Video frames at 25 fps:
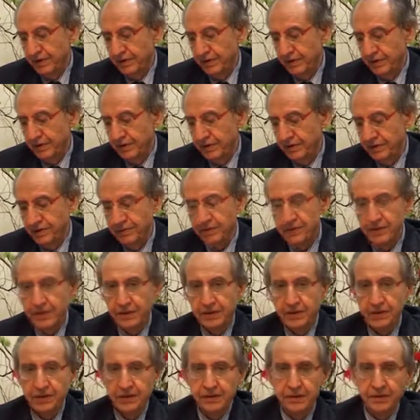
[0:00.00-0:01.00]

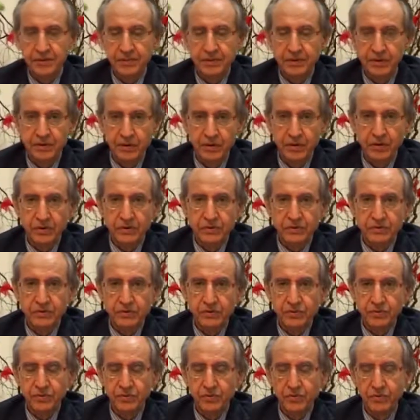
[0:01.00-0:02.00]
ultimately belongs
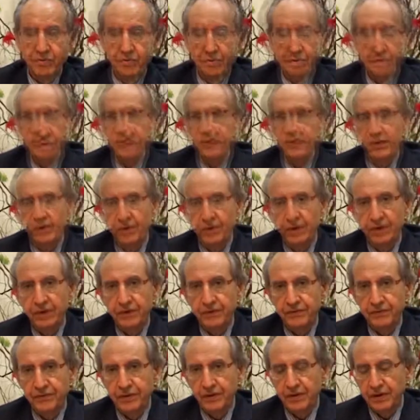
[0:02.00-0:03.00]
to the
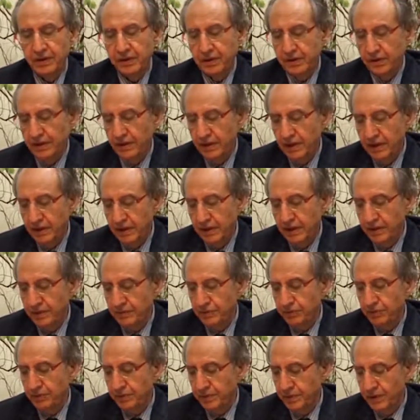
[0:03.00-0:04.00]
lawgiver, Allah
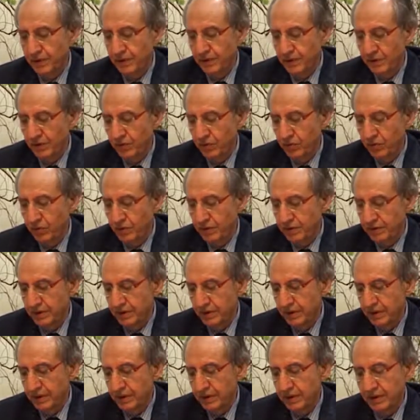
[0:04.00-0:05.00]
subhanahu wa
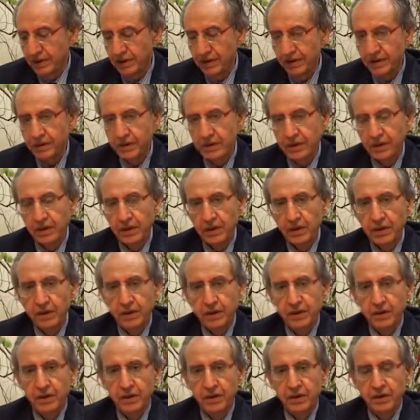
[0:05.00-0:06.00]
ta'ala,
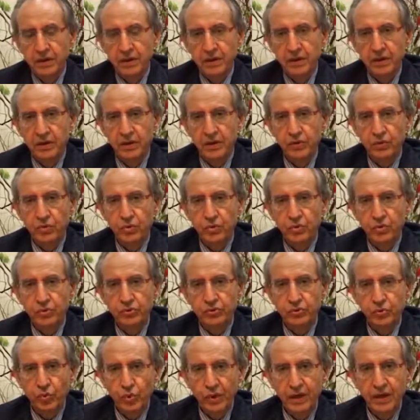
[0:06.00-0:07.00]

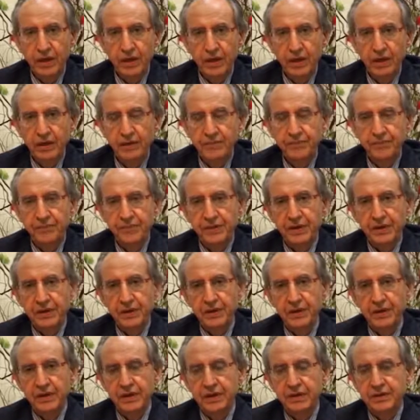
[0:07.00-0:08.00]
whose will
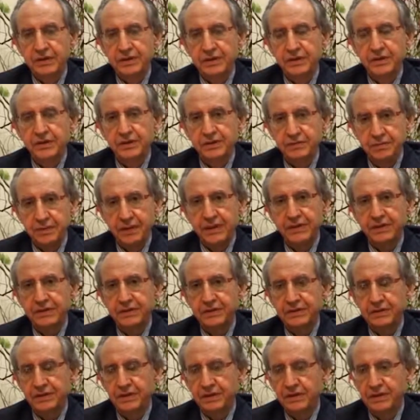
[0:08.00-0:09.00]
is
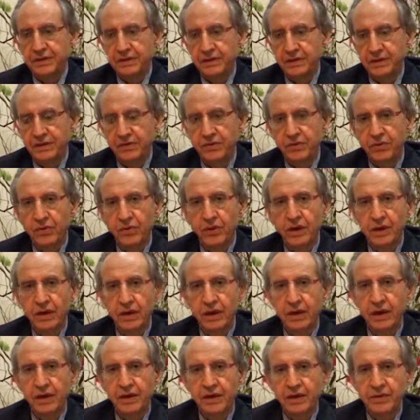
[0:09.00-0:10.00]
expressed in the
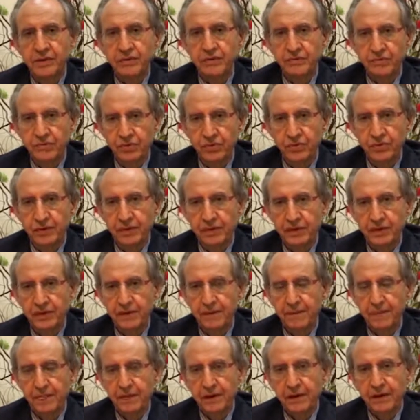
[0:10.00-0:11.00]
Quran and
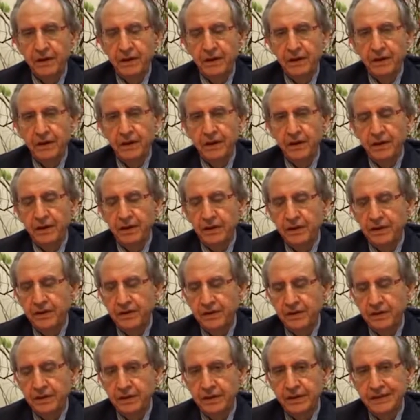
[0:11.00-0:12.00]
Sunnah
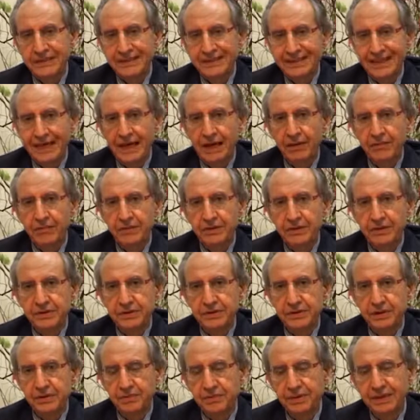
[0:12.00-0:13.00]
and
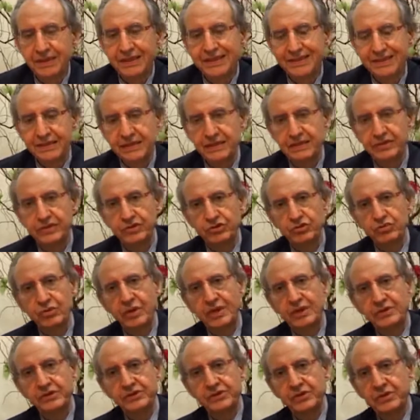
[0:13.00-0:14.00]
established the basic
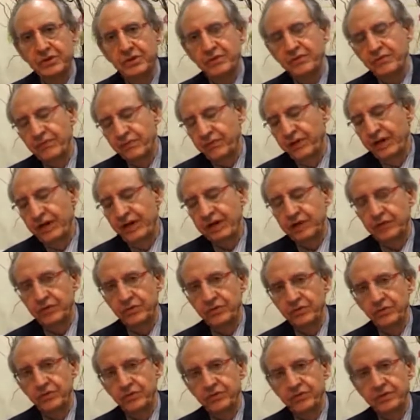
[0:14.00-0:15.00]
structure of
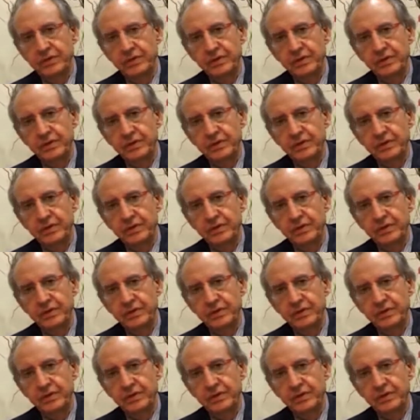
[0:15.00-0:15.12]
values,